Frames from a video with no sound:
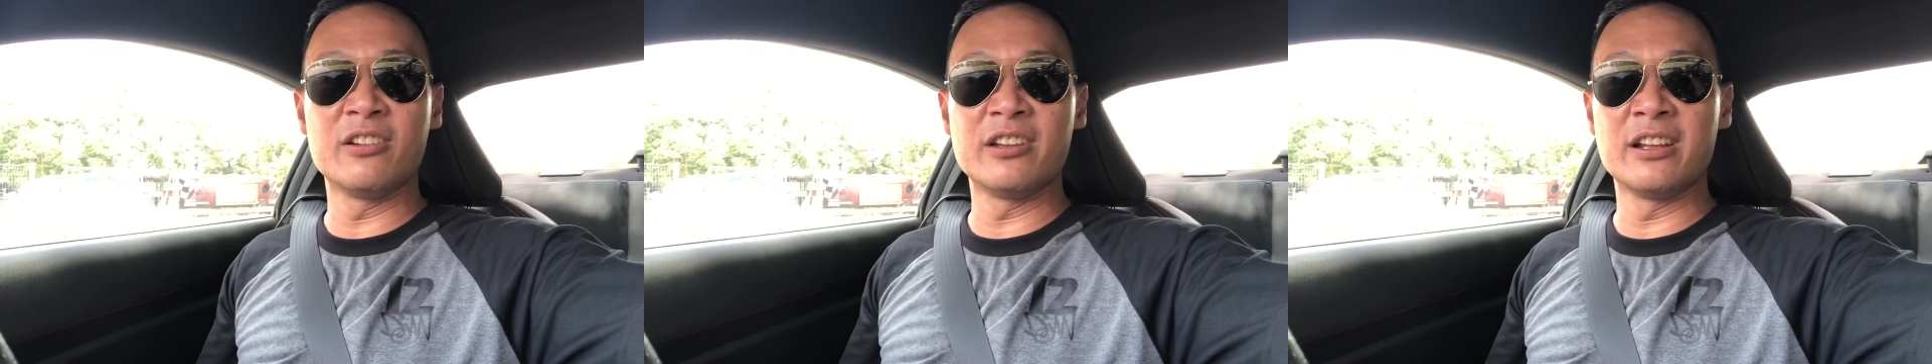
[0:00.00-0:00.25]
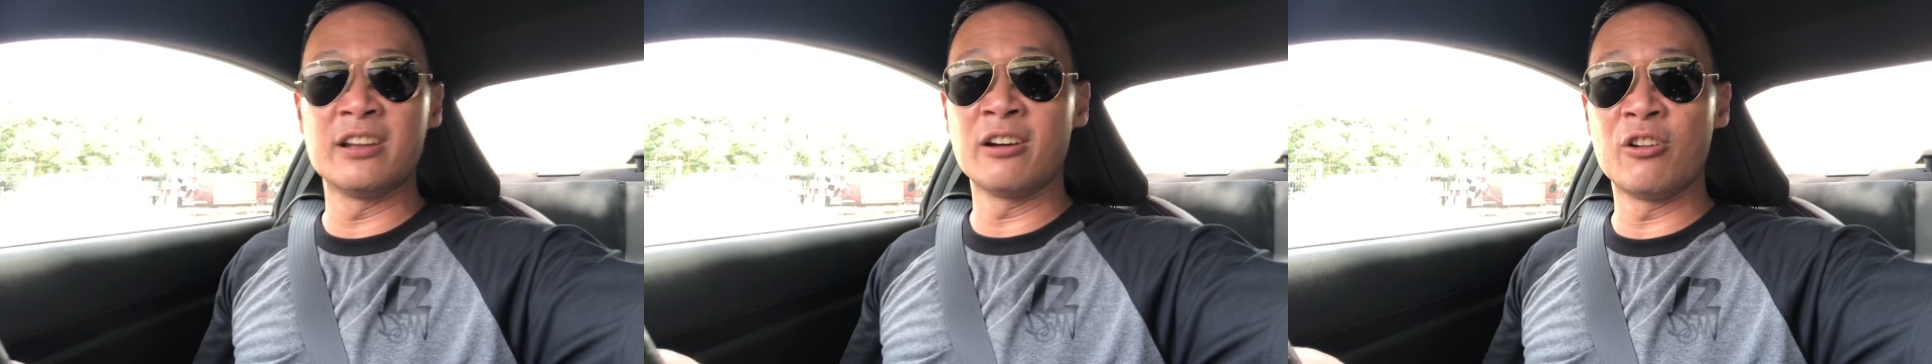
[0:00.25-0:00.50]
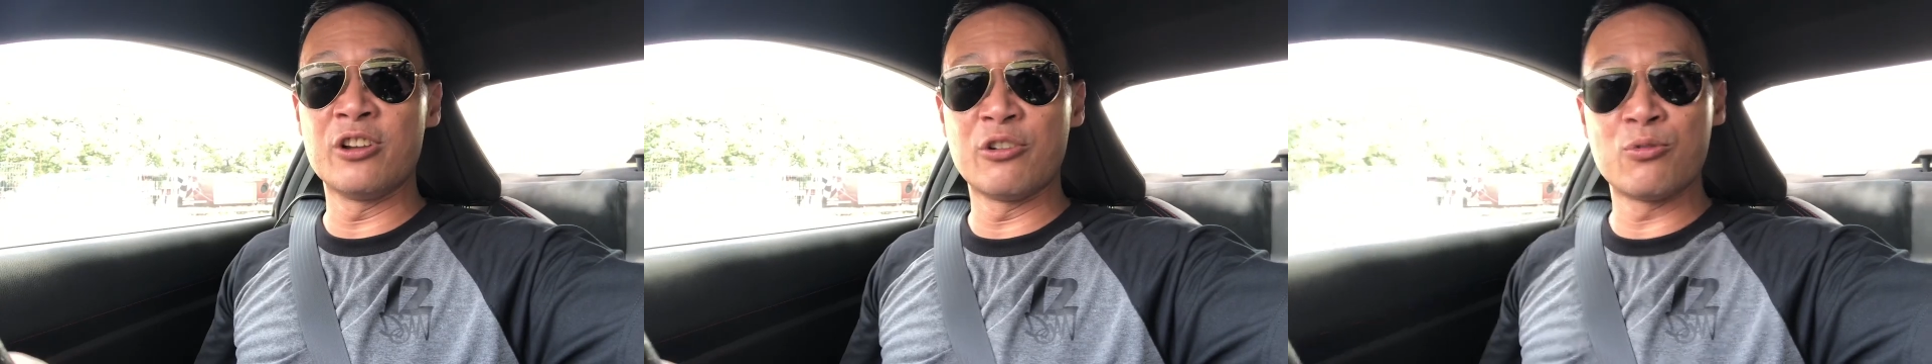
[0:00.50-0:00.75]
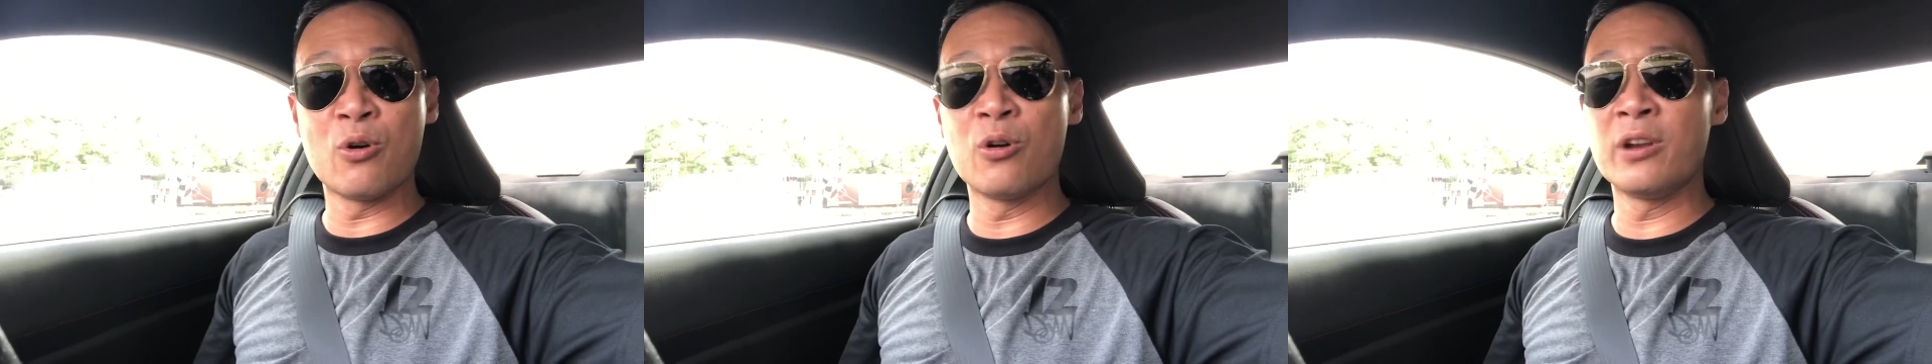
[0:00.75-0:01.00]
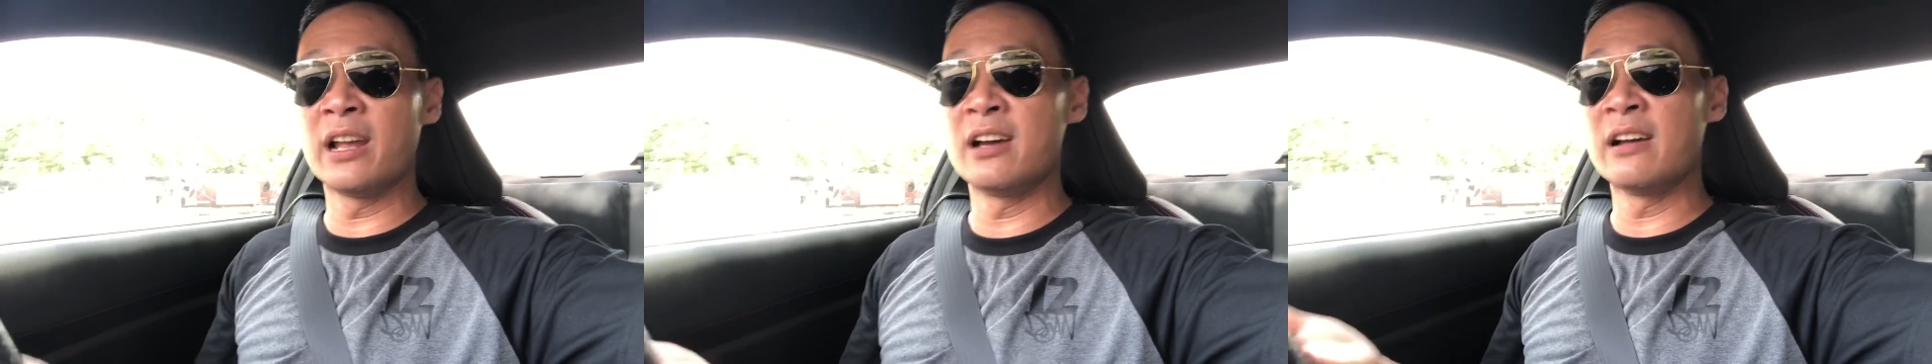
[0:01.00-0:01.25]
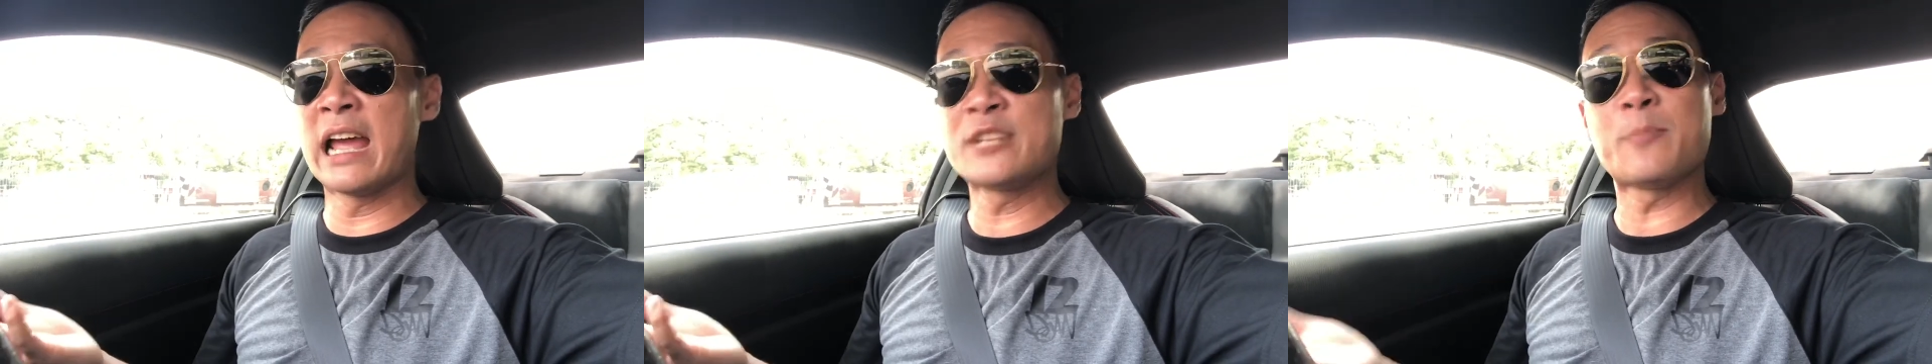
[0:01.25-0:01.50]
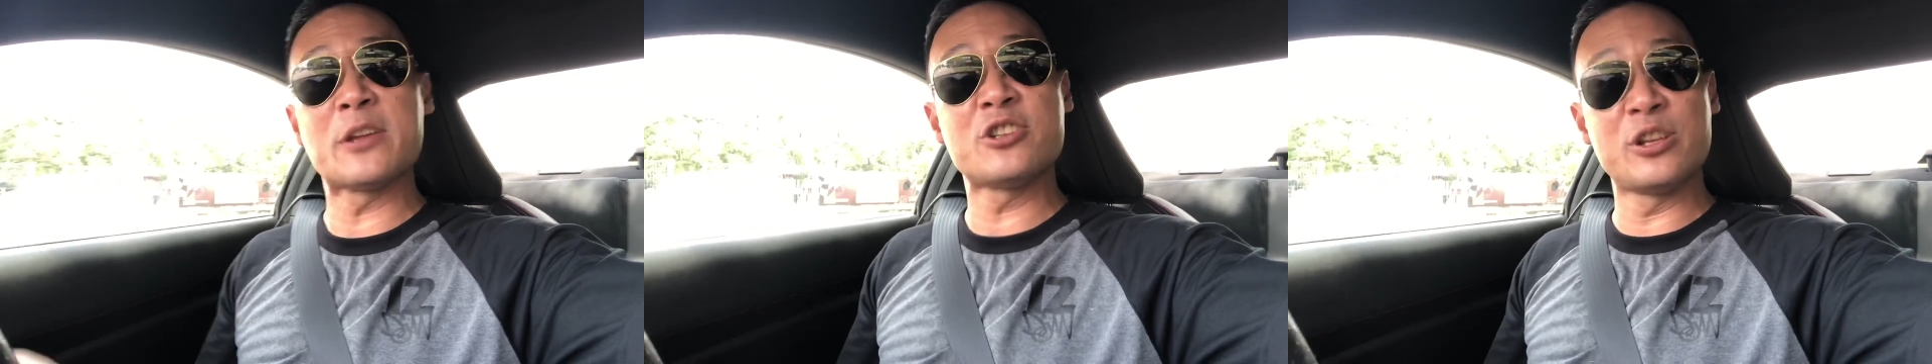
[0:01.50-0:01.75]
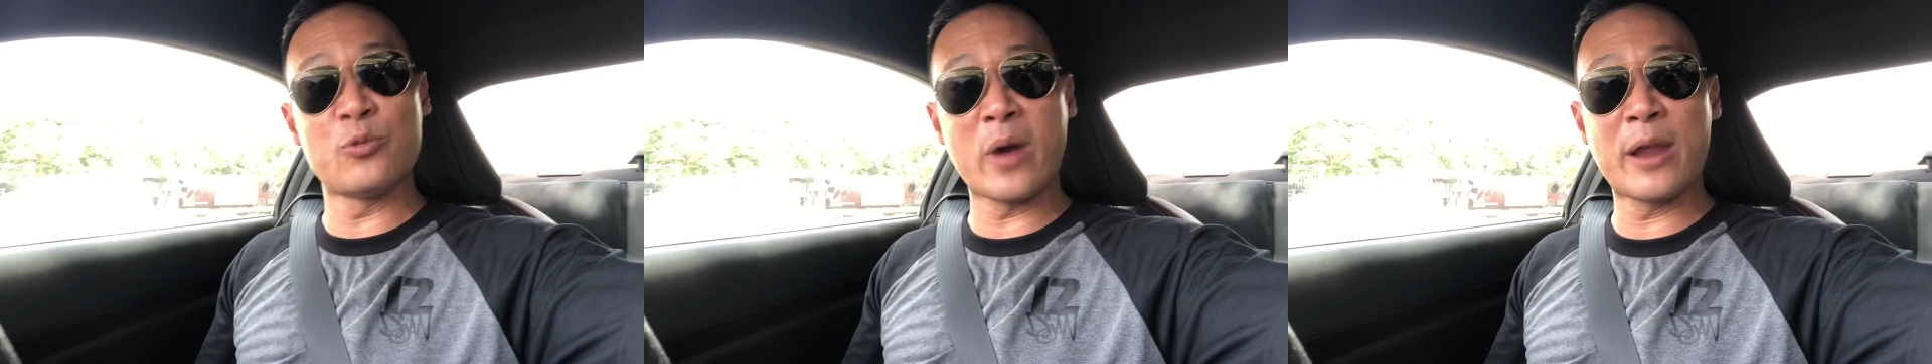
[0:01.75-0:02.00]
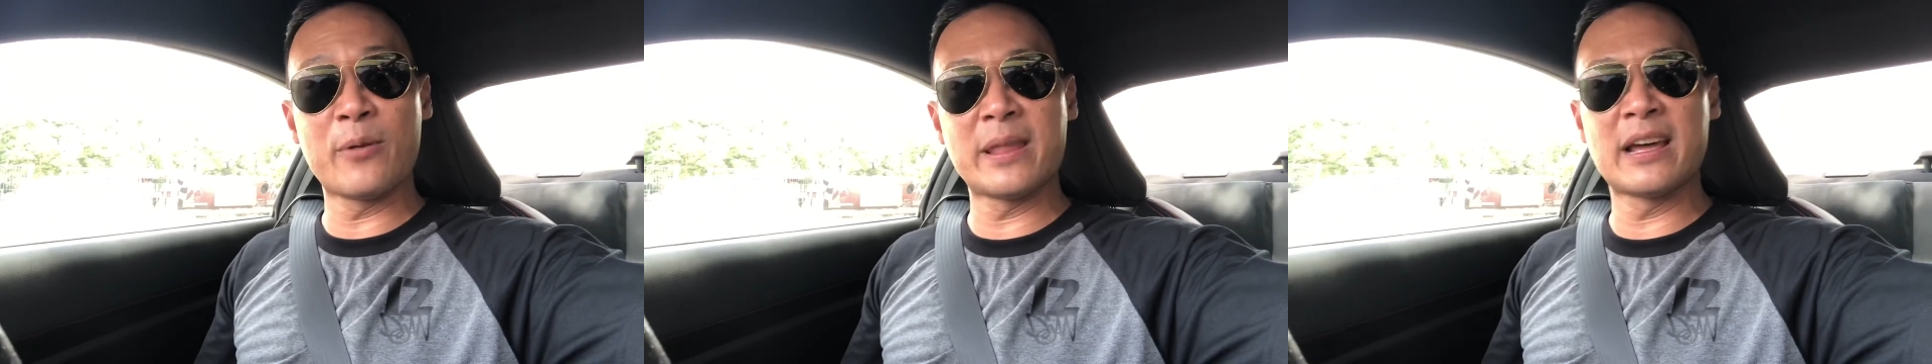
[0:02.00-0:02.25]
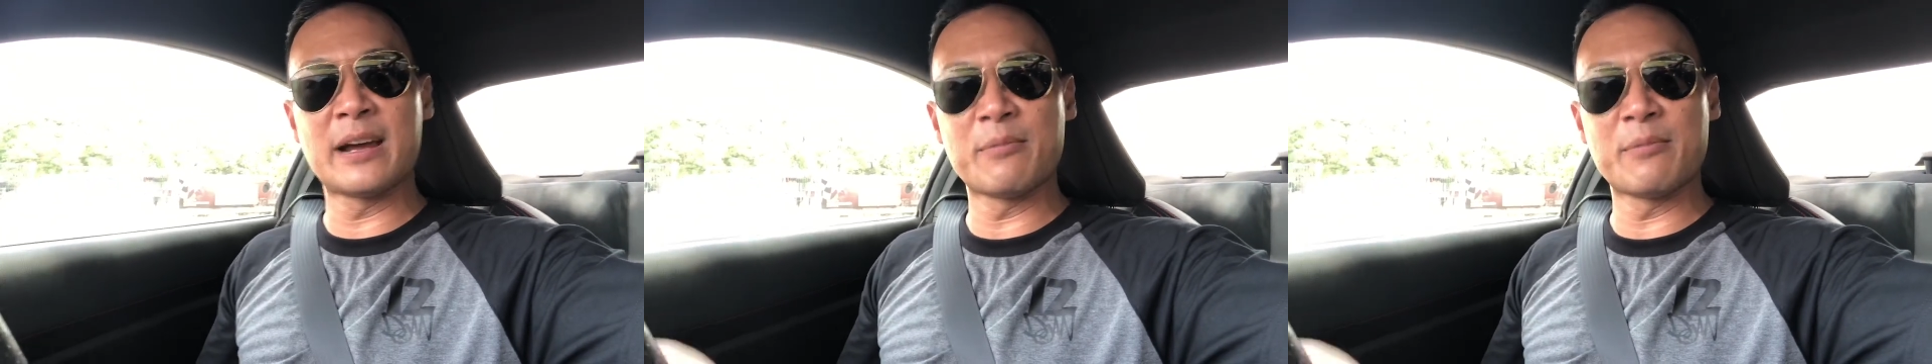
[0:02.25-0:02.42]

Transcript: on the road, especially in wet weather.